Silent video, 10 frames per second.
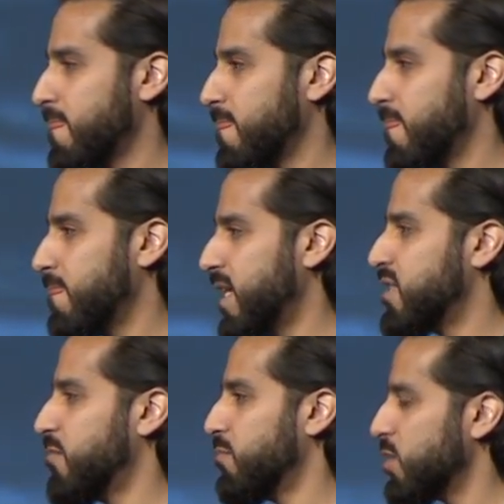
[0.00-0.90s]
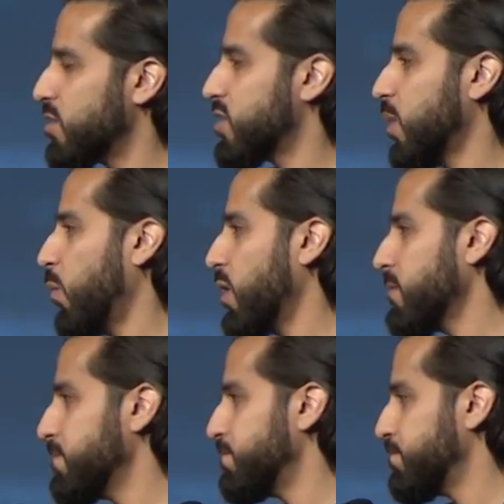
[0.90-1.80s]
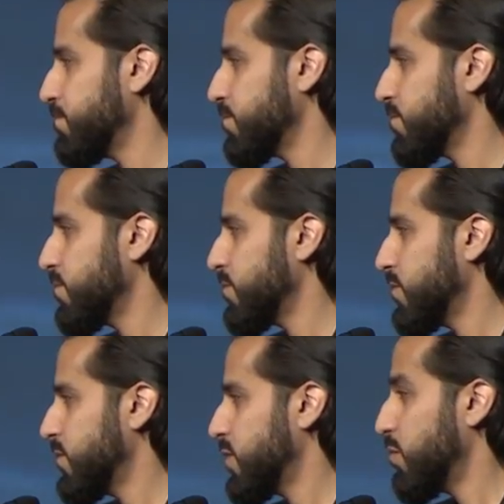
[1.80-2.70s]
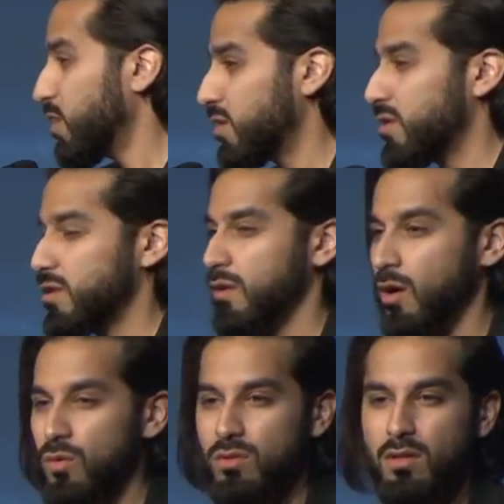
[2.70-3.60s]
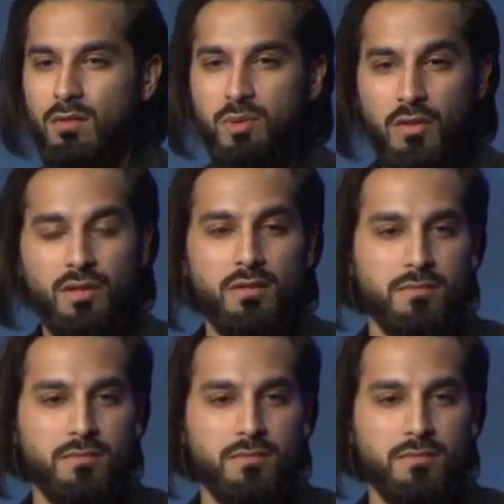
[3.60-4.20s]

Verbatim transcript: than to murder someone? To murder your own brother?